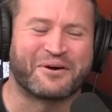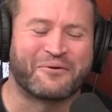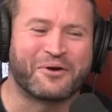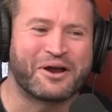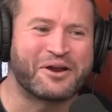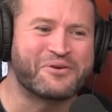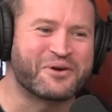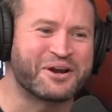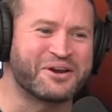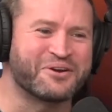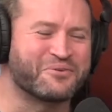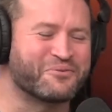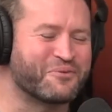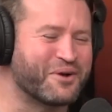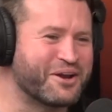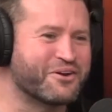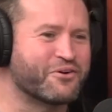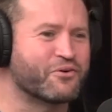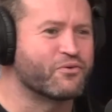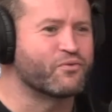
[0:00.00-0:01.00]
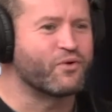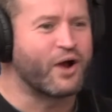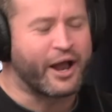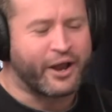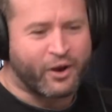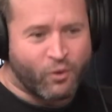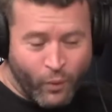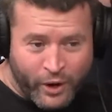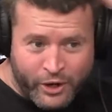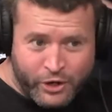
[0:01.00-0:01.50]

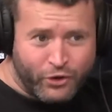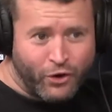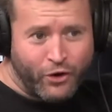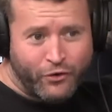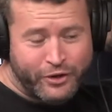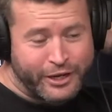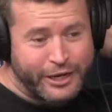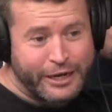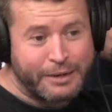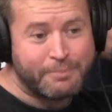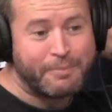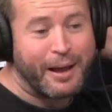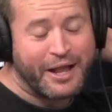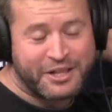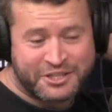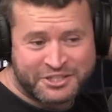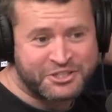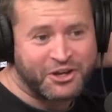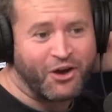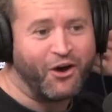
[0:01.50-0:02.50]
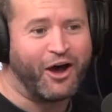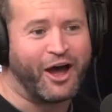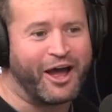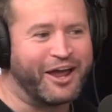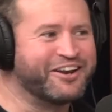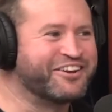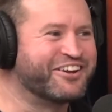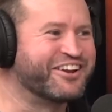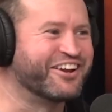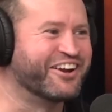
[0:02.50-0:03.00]
when you're on the inmate
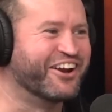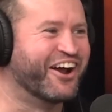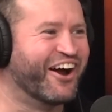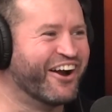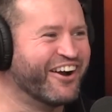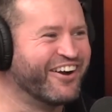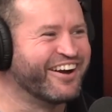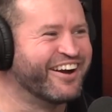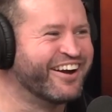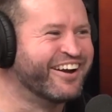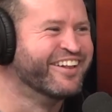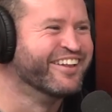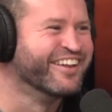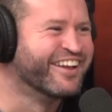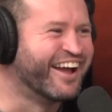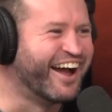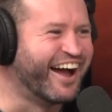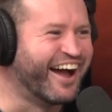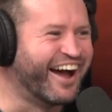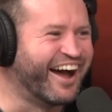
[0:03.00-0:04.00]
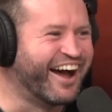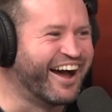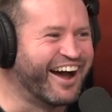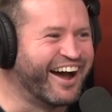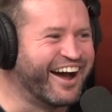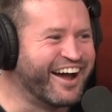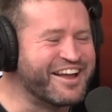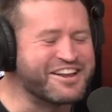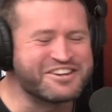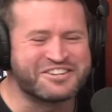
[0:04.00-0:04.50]
side,
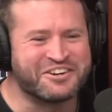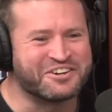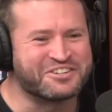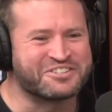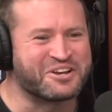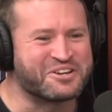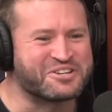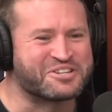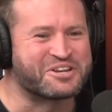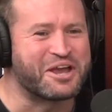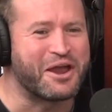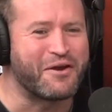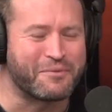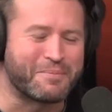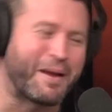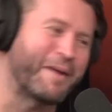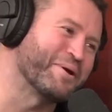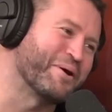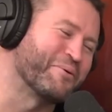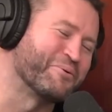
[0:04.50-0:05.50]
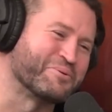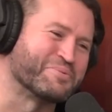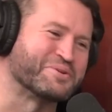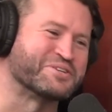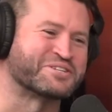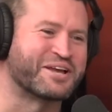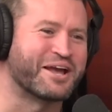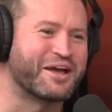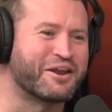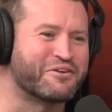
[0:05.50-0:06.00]
it's not so scary. Maybe I would have been
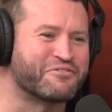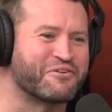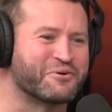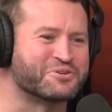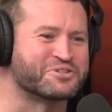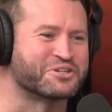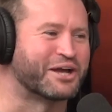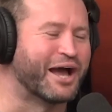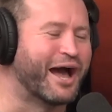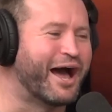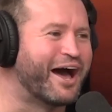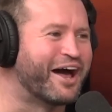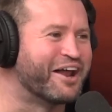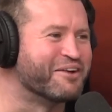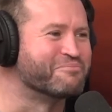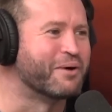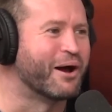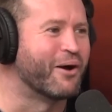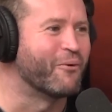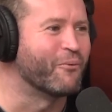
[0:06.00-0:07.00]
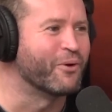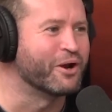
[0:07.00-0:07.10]
scared if I was a guard, but when